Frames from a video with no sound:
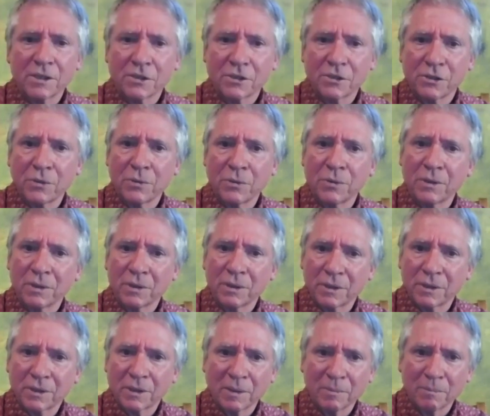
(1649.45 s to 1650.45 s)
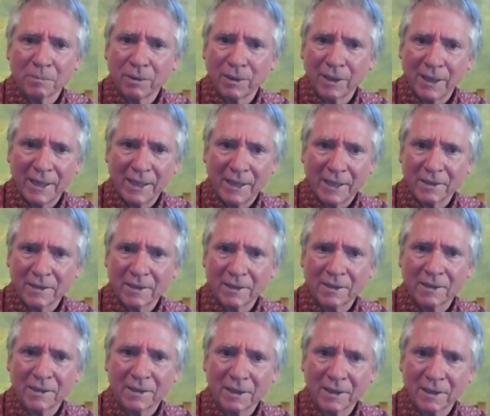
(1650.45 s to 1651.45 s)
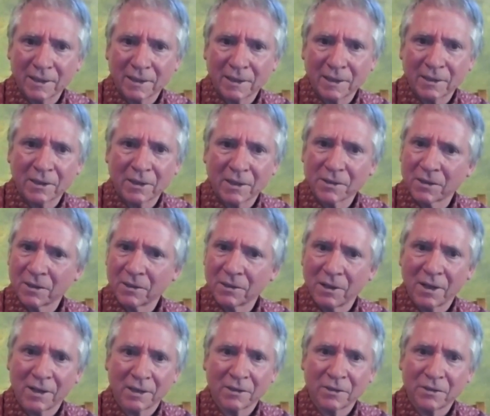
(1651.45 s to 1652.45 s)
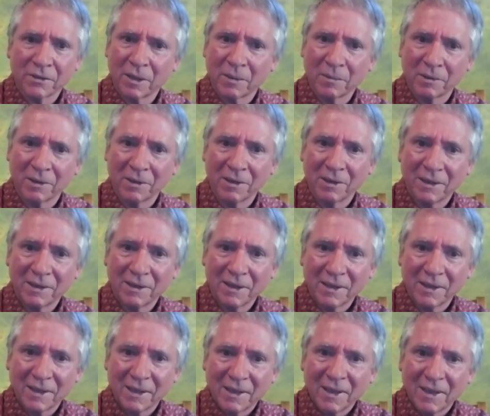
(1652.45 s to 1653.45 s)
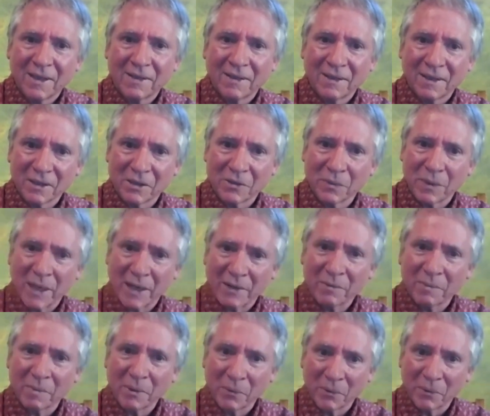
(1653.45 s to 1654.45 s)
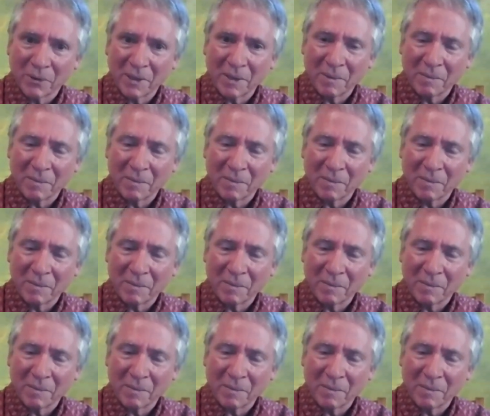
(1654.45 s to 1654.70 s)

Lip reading: student complaint can cause a lot of trouble. So you have to be worried